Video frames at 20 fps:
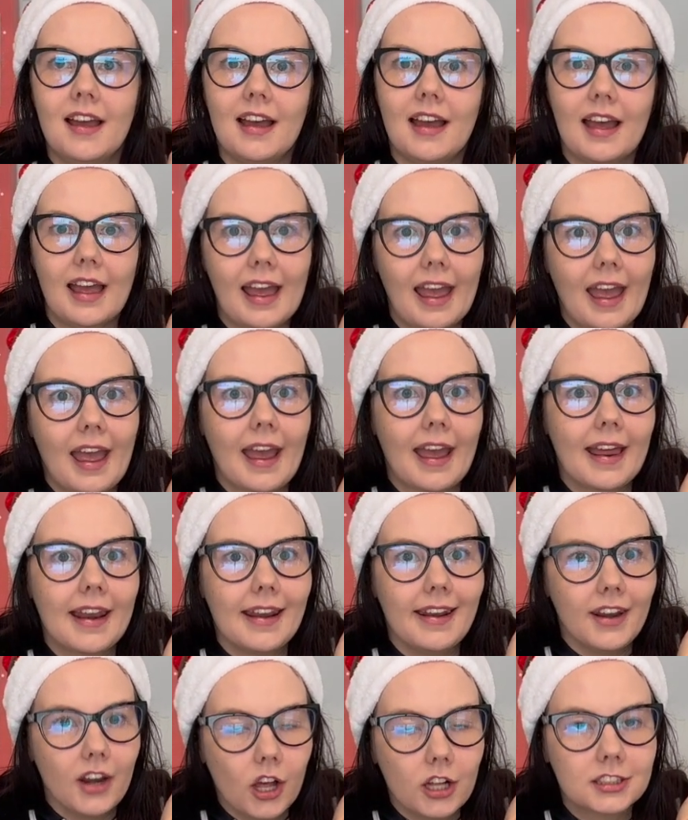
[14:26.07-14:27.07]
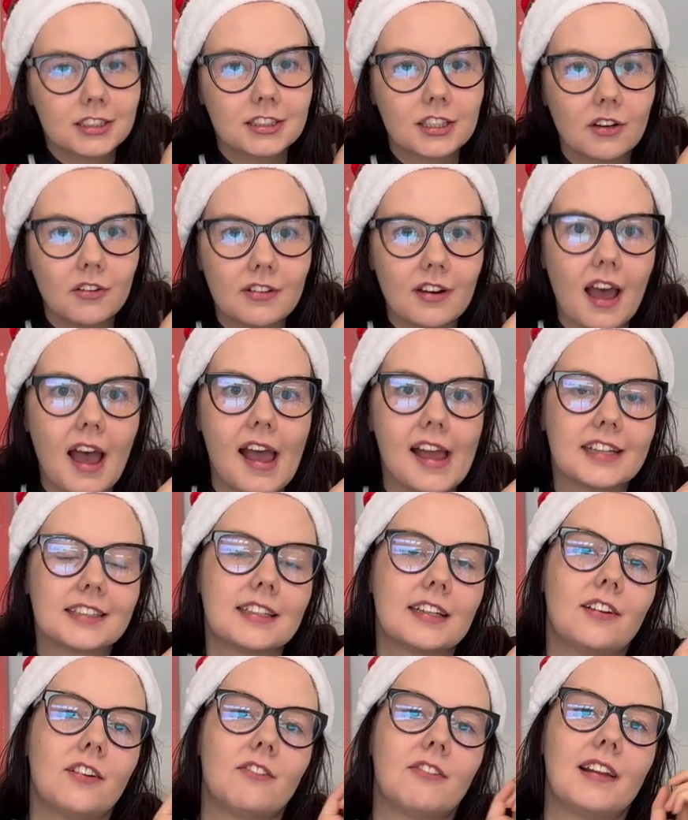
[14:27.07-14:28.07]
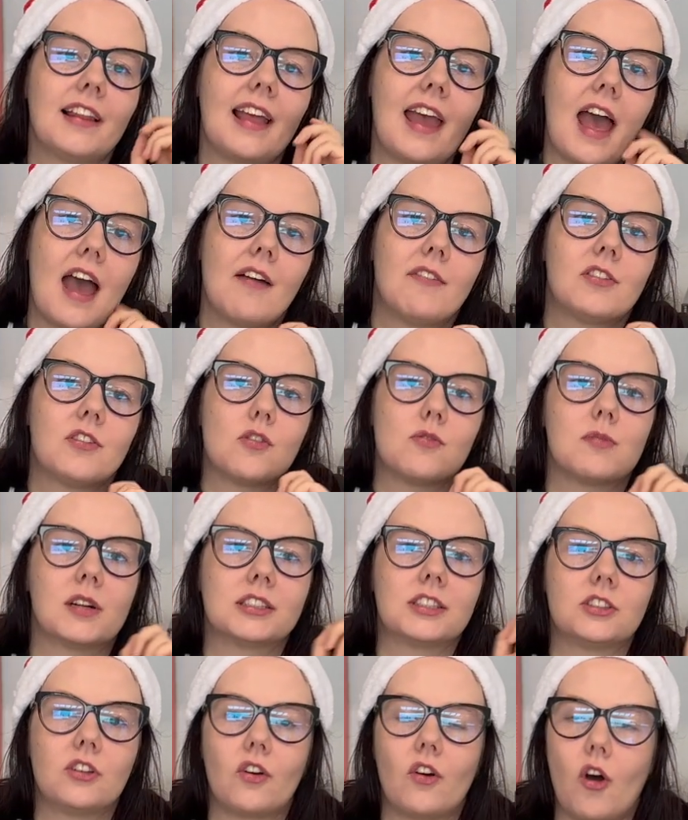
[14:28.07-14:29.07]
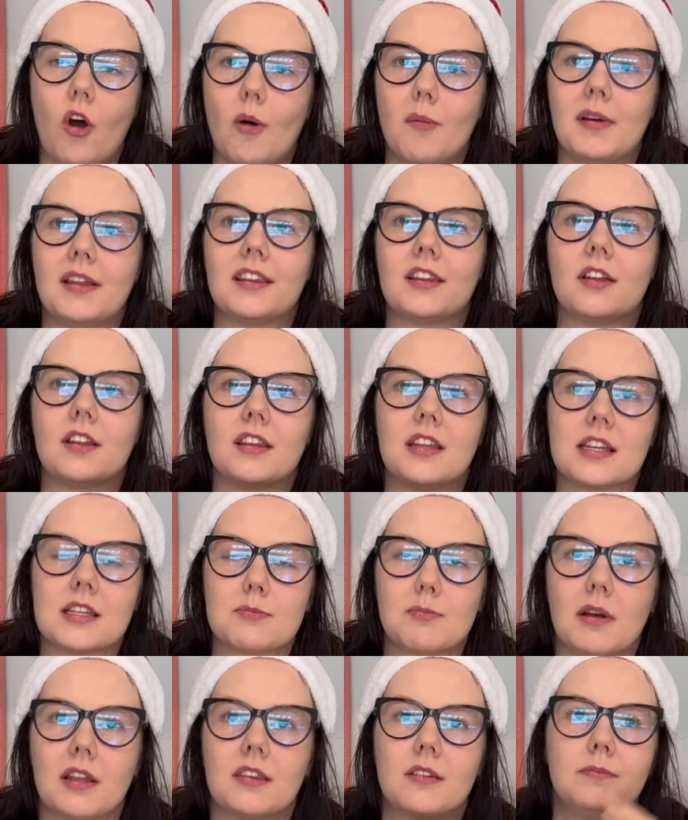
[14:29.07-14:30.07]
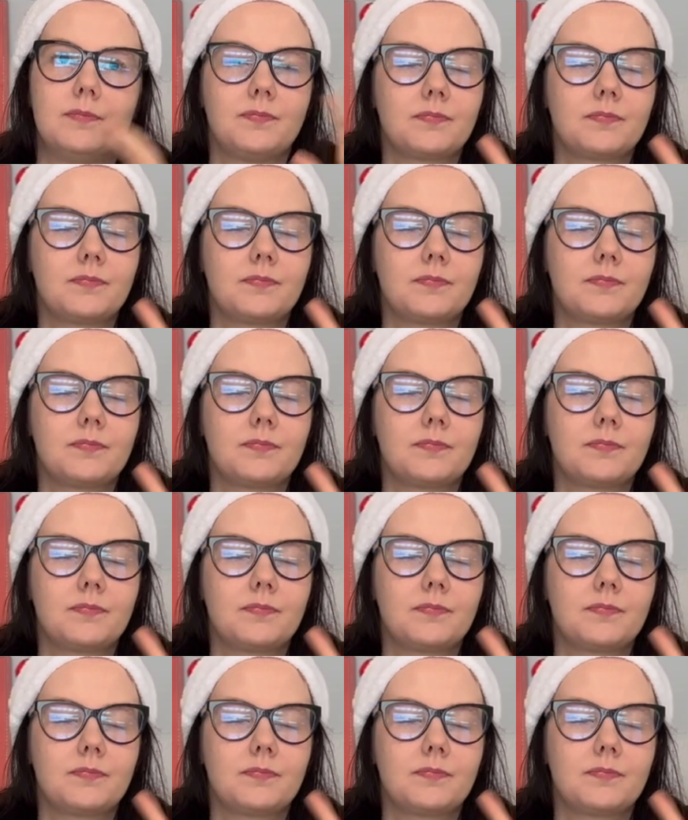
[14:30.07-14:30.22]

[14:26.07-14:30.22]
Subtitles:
Not so nice. I don't really have too much to comment on this, but